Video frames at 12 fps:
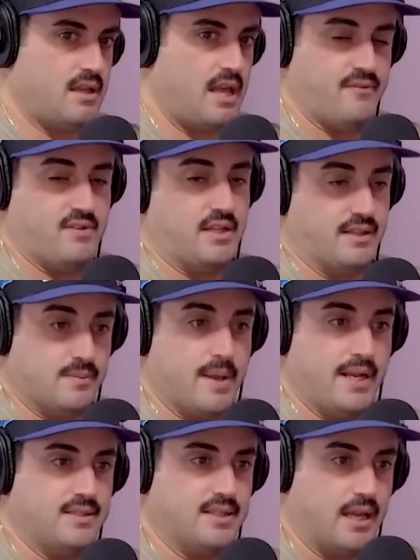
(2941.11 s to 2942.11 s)
I've done this
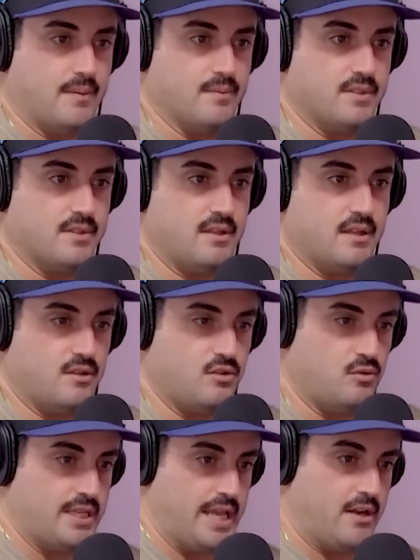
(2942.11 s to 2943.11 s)
many times. Okay. You
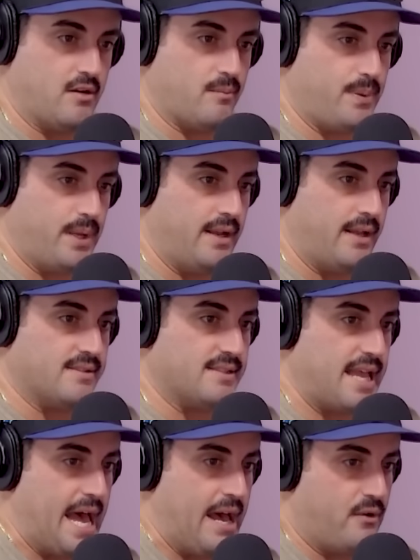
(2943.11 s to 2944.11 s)
take your penis
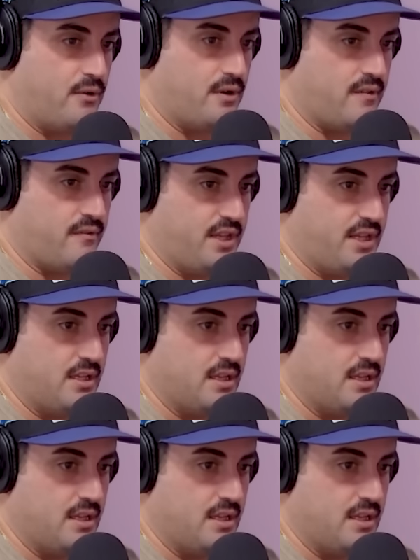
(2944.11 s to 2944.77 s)
out of the